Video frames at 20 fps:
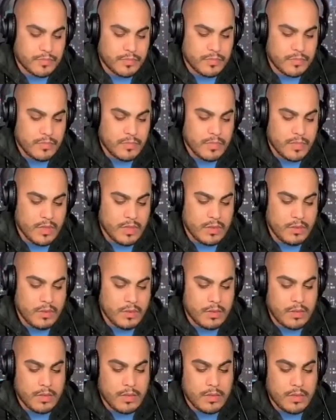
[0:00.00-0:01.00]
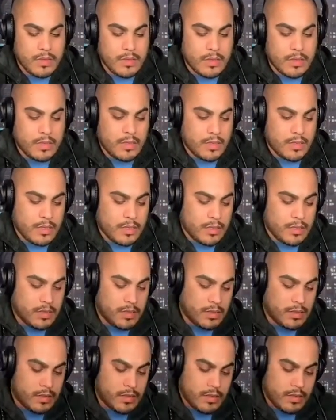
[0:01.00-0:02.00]

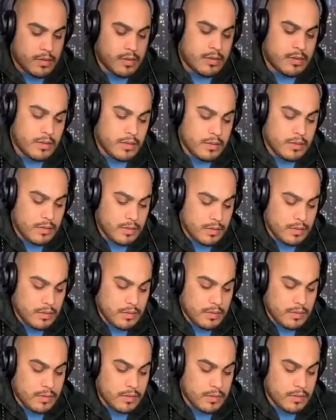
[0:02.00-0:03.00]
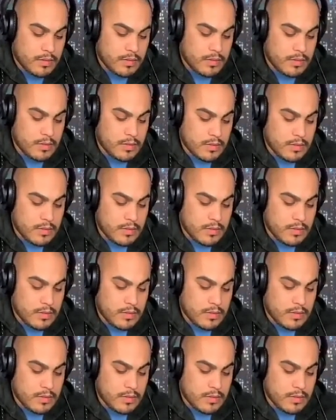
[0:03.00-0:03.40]
(silence)